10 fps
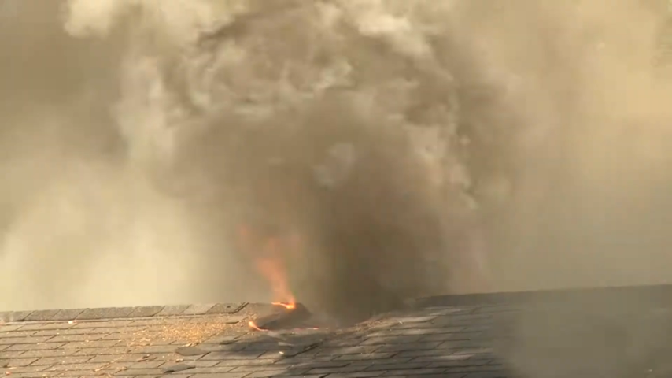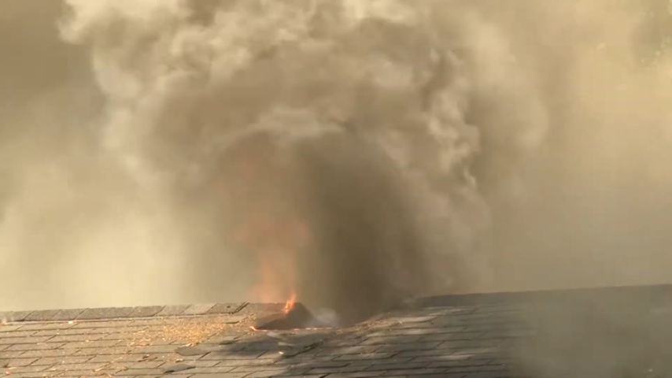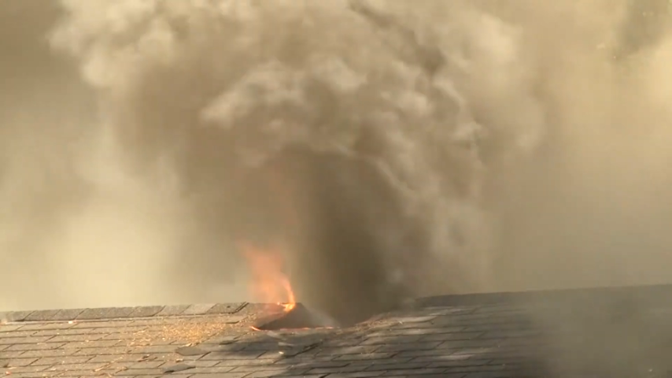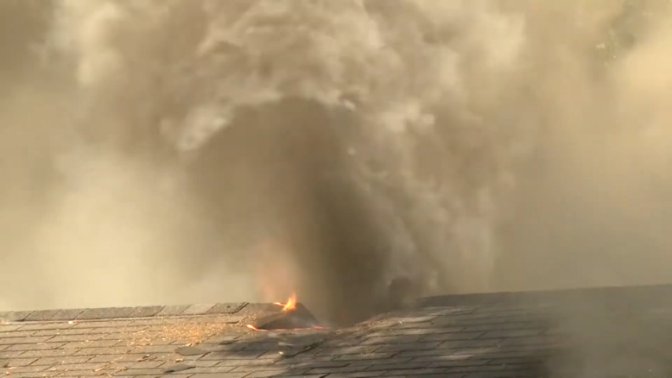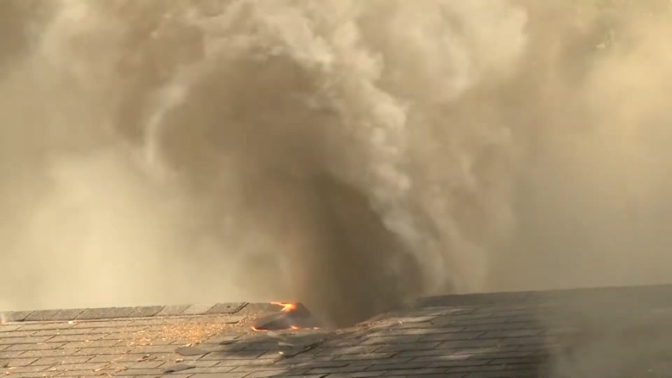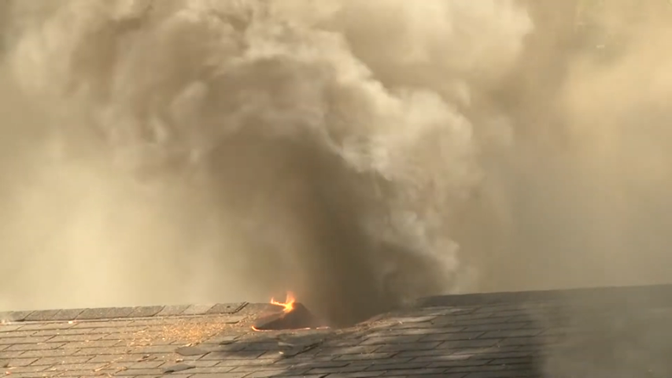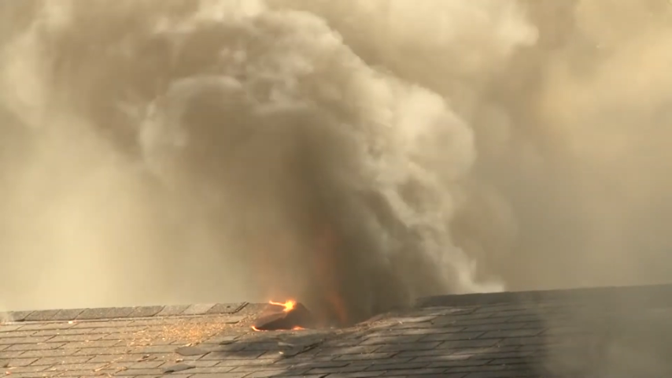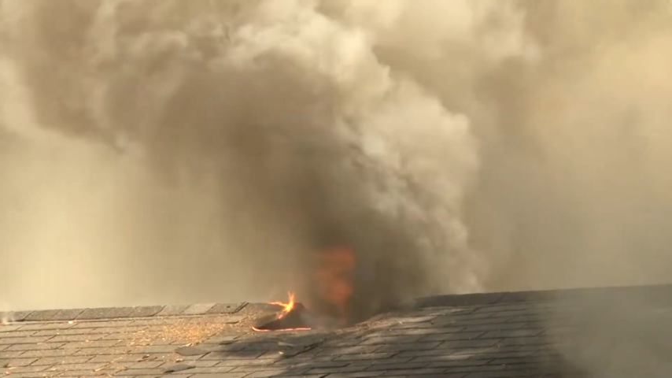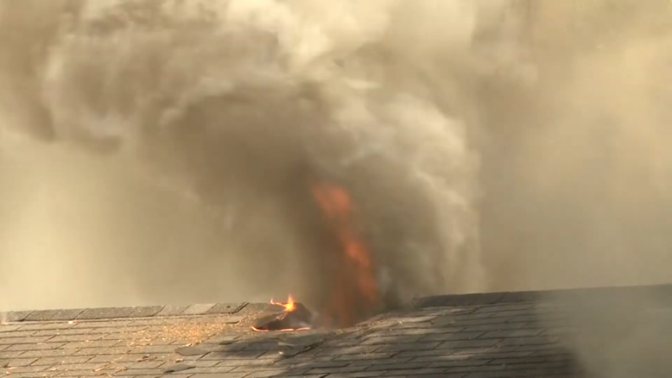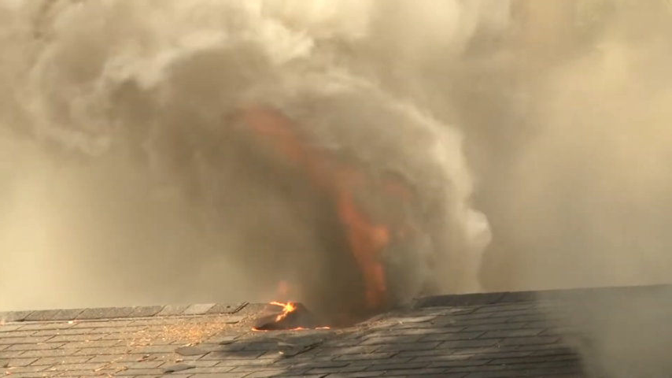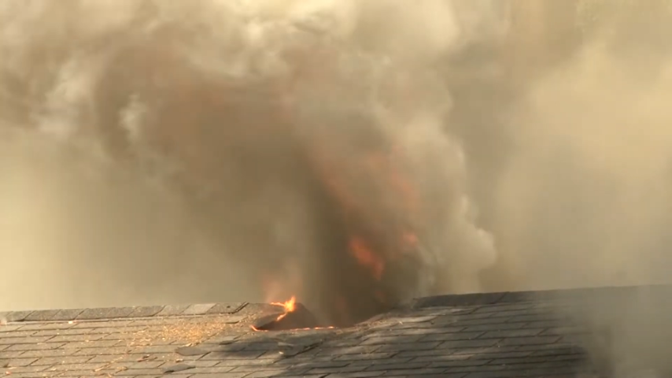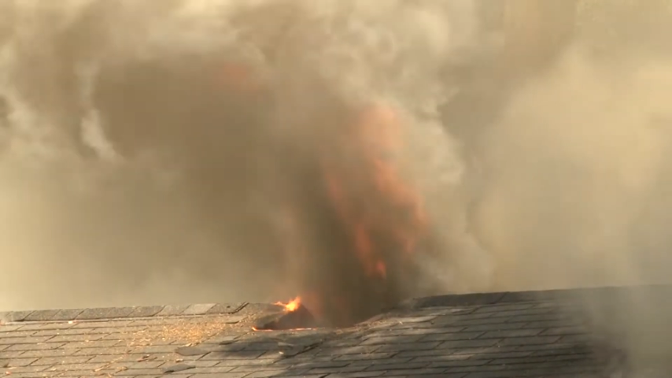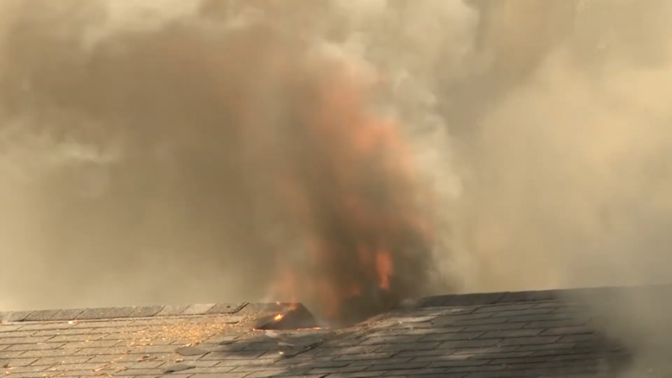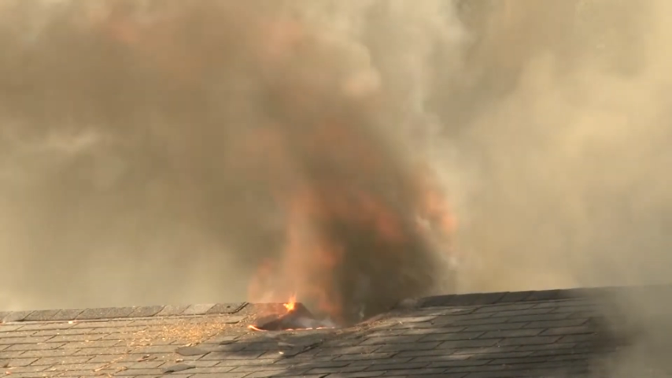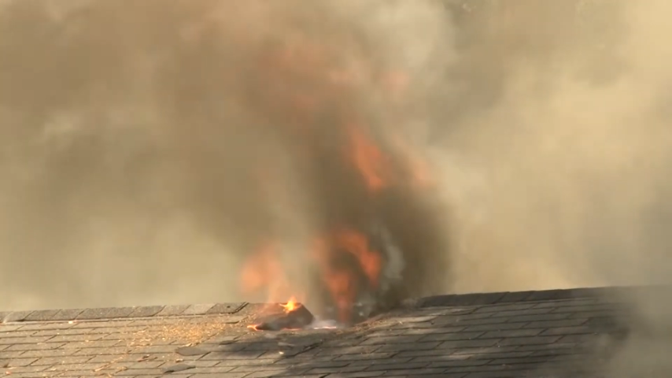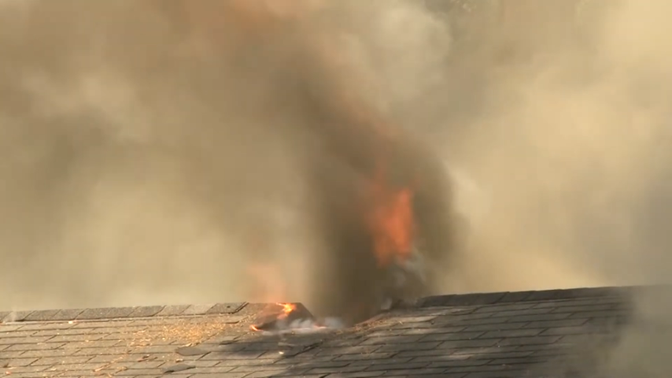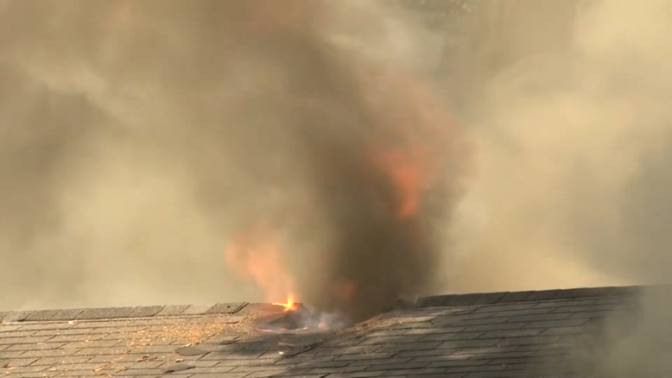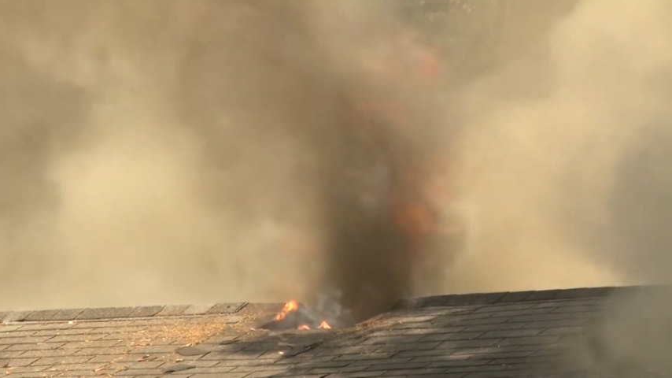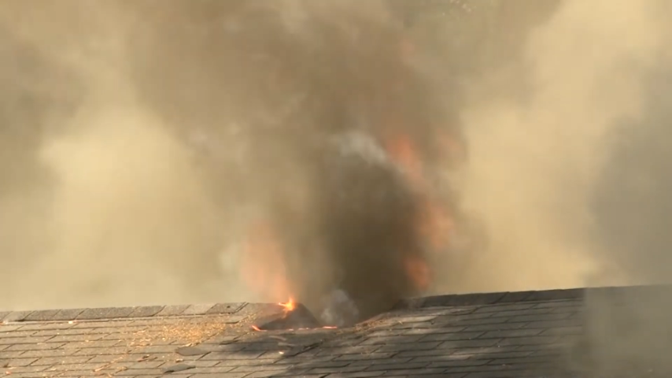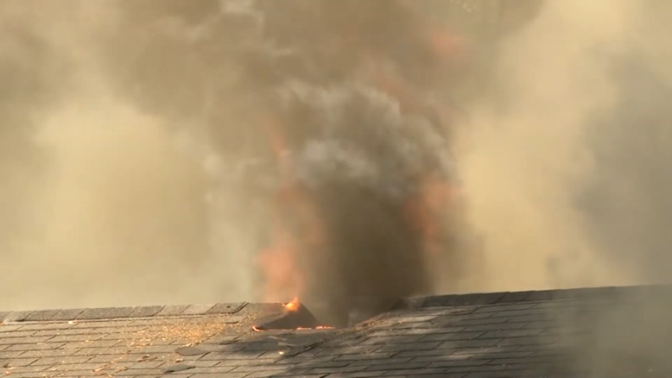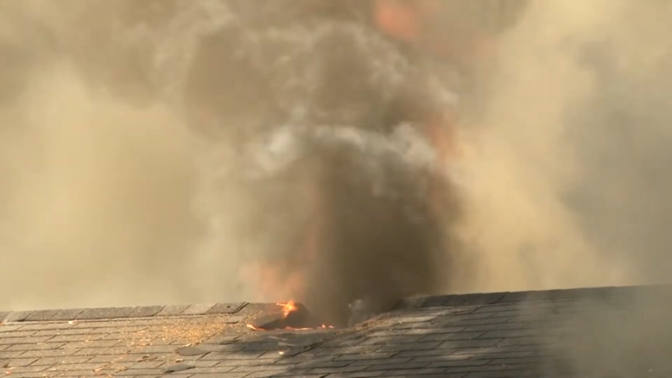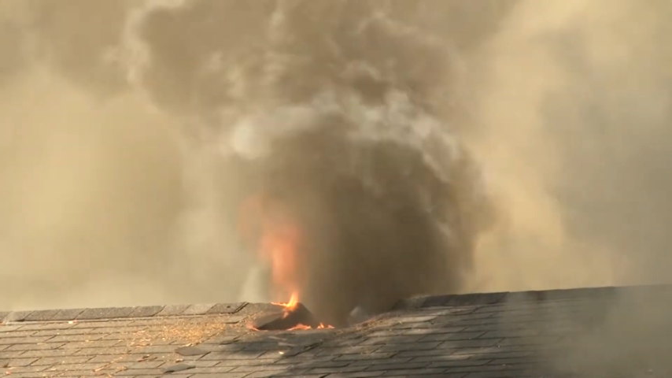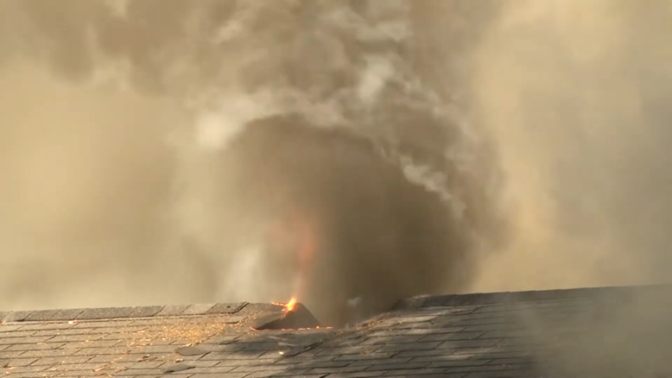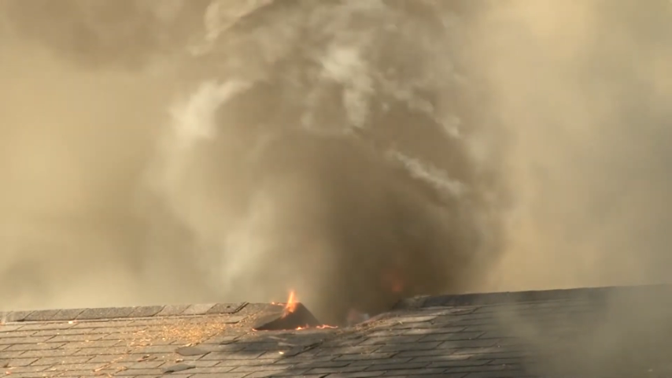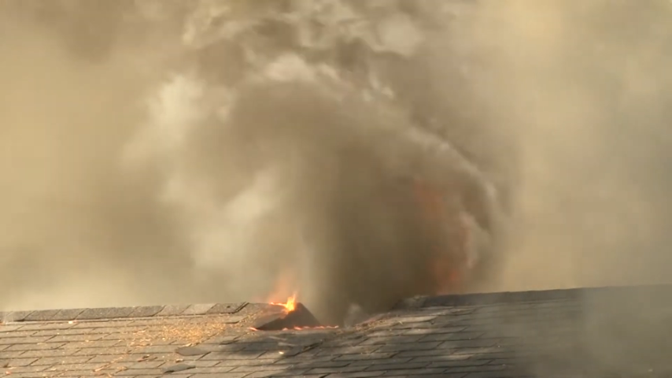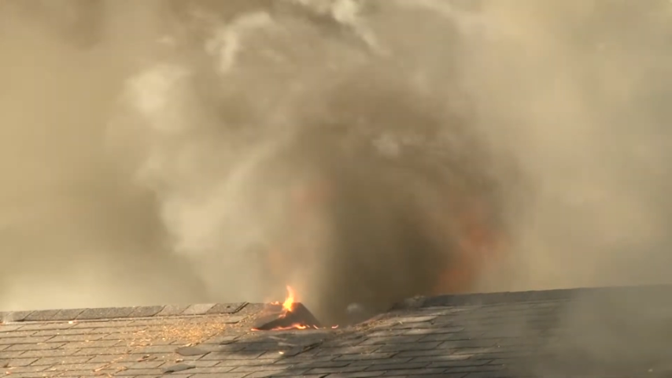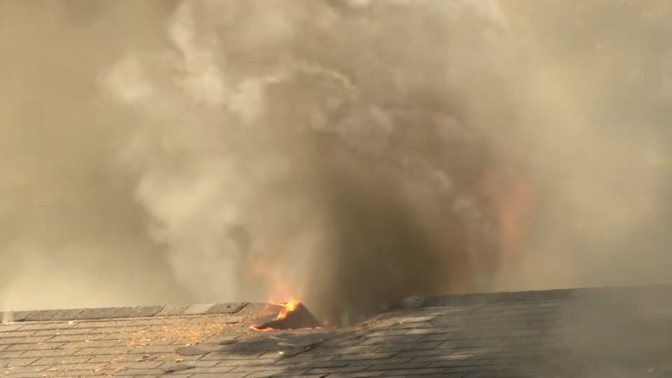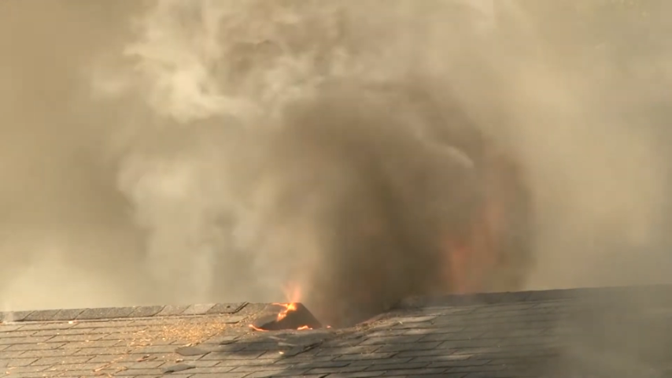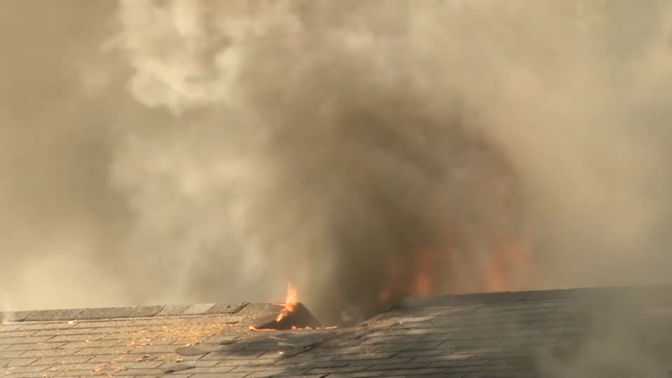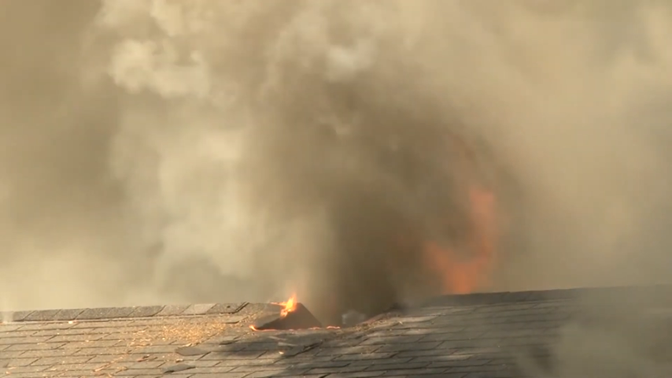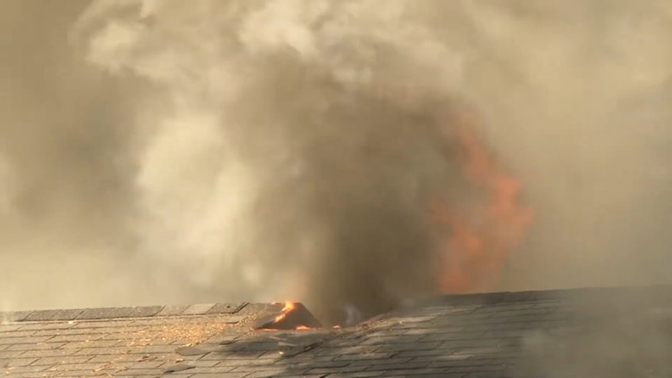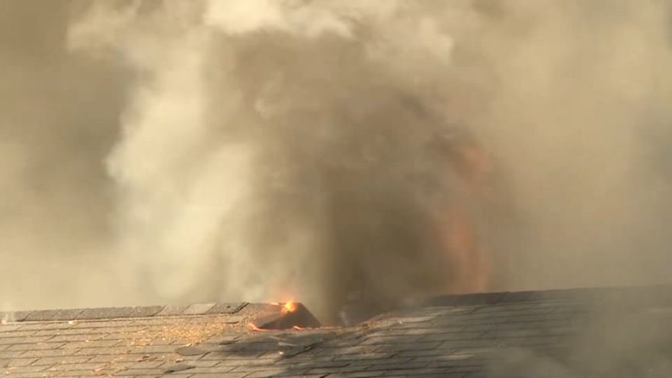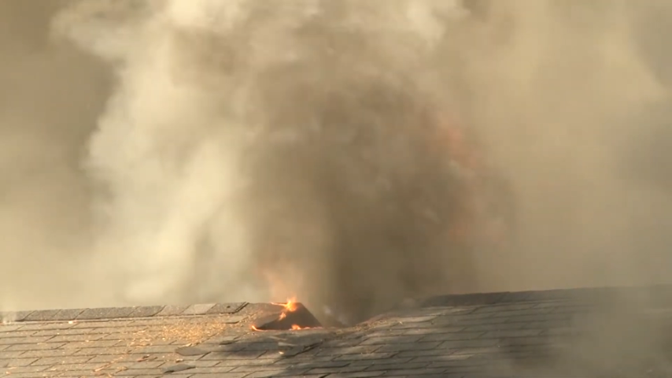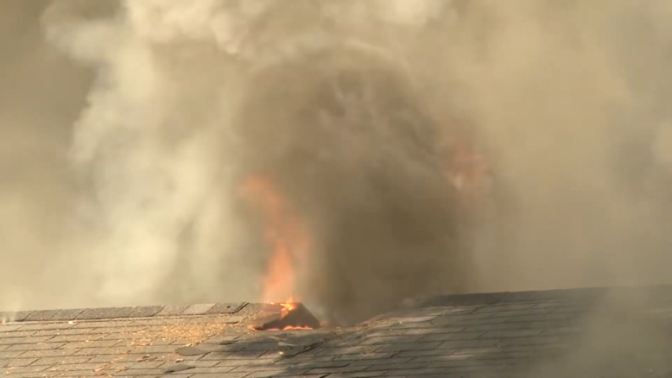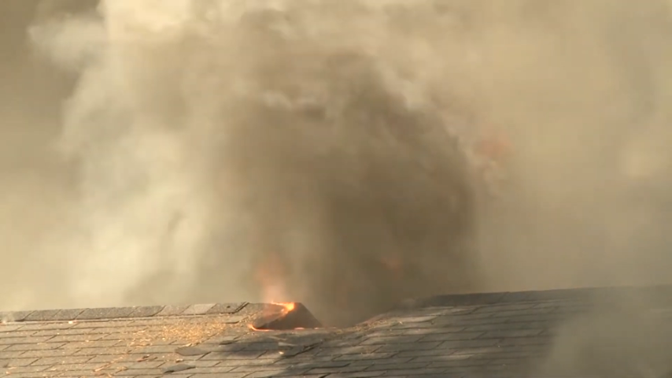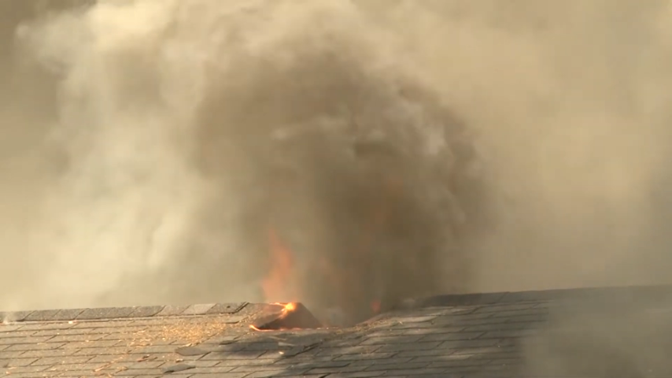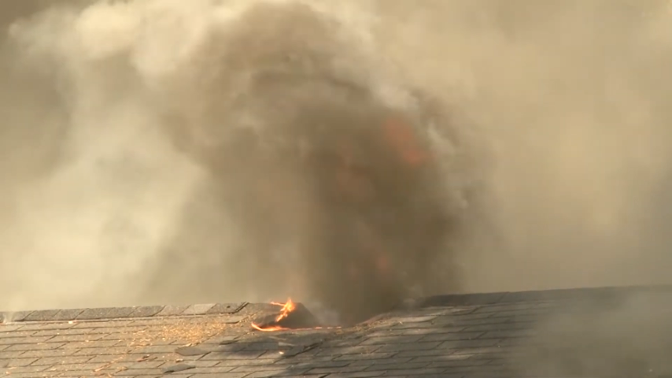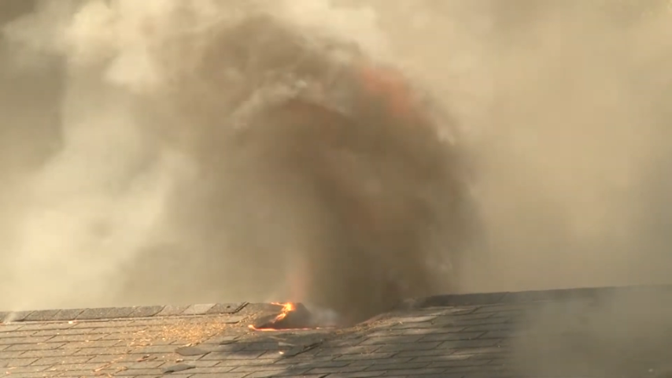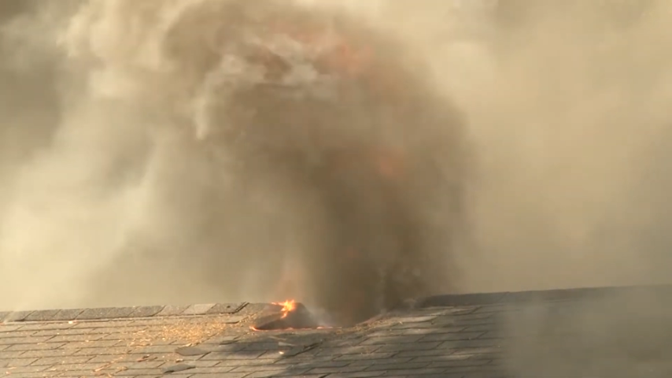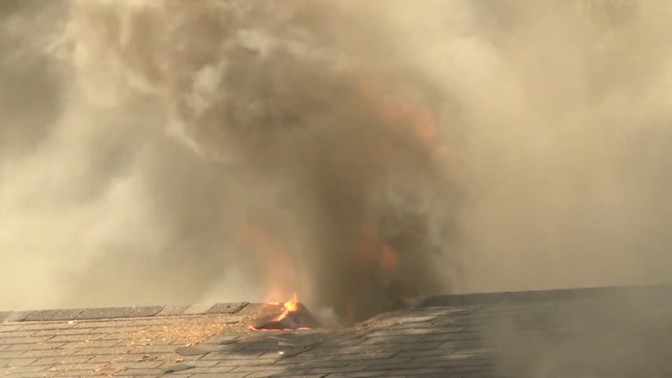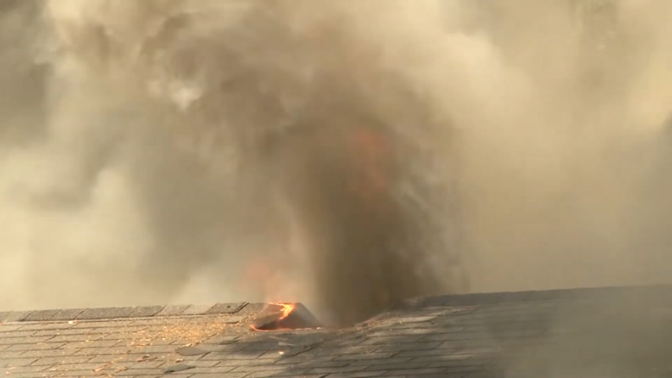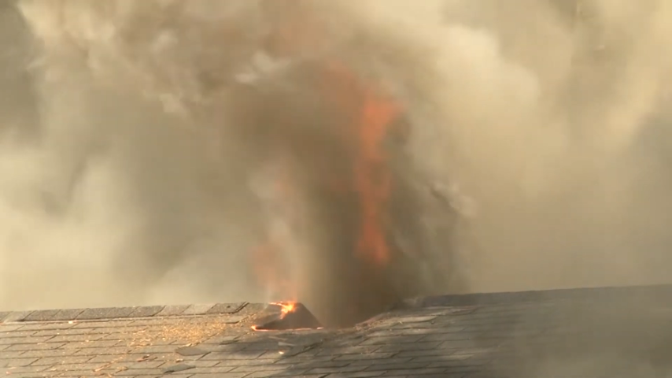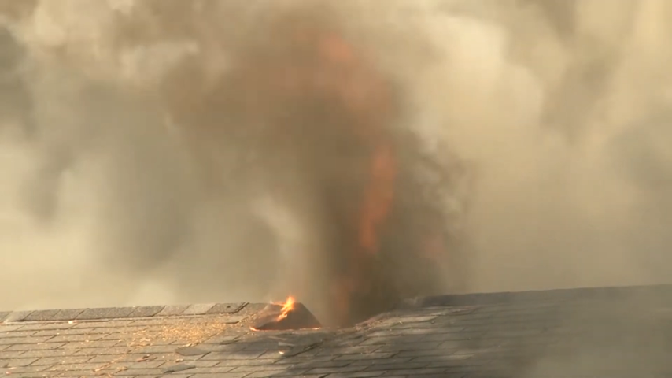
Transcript: Nobody's mouth can be seen.